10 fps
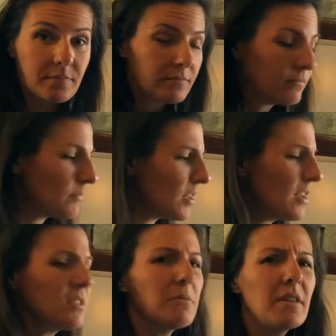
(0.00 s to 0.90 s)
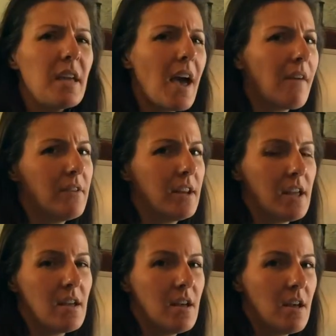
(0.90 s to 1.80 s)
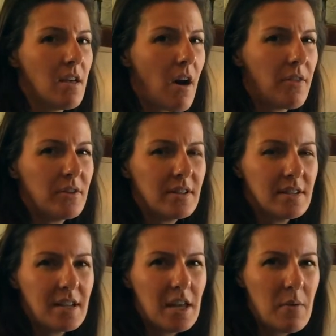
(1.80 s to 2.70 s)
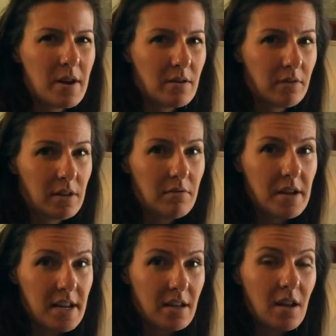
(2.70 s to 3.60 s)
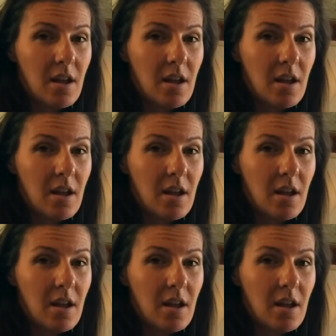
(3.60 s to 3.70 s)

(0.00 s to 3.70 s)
It doesn't really have any, the author doesn't tell you how to really read it.